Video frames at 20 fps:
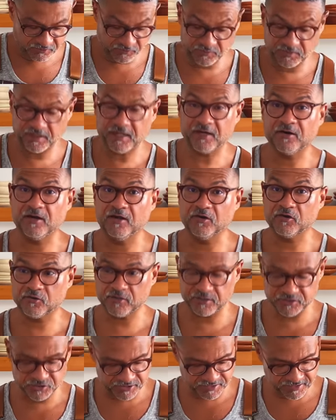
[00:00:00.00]
can hear how
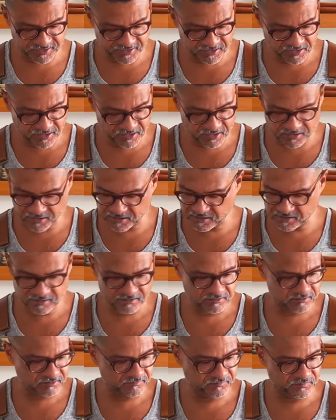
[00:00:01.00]
crunchy they are.
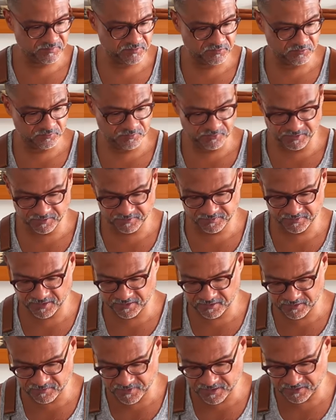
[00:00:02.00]
I'm super
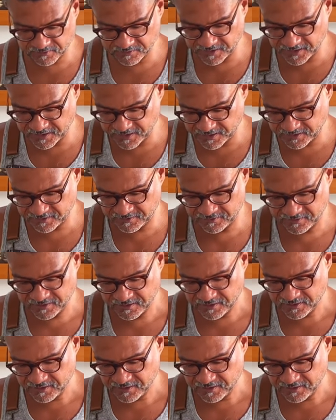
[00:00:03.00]
excited about that.